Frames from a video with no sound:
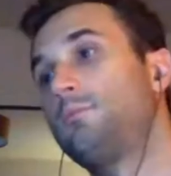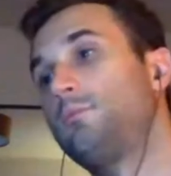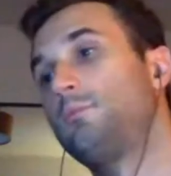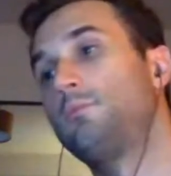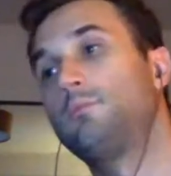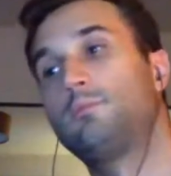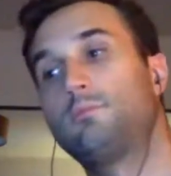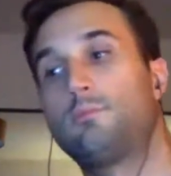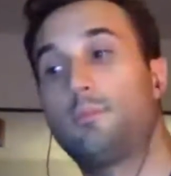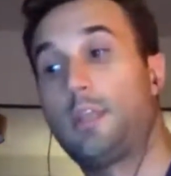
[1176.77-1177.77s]

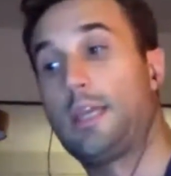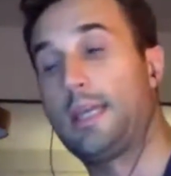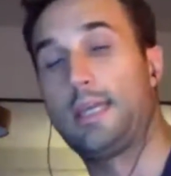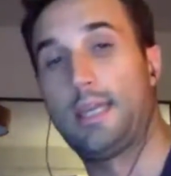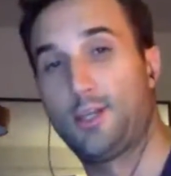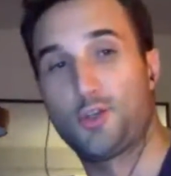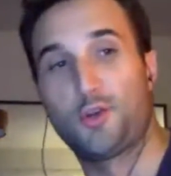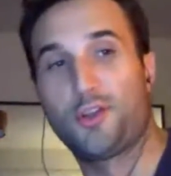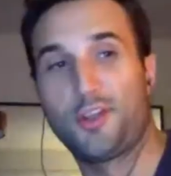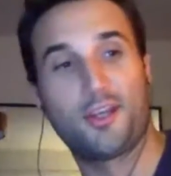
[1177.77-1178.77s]
Can they
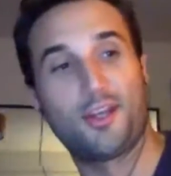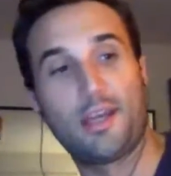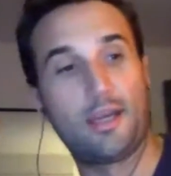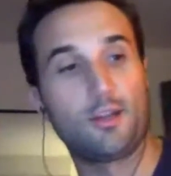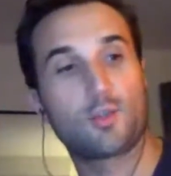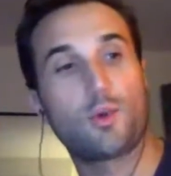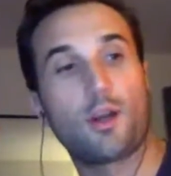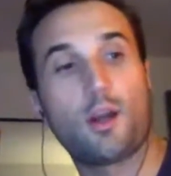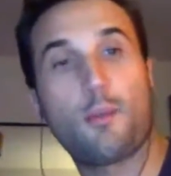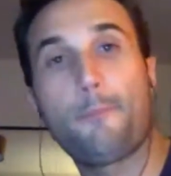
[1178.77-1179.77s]
join the Elsewhere
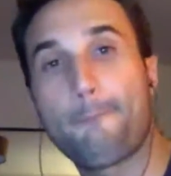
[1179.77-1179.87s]
hub?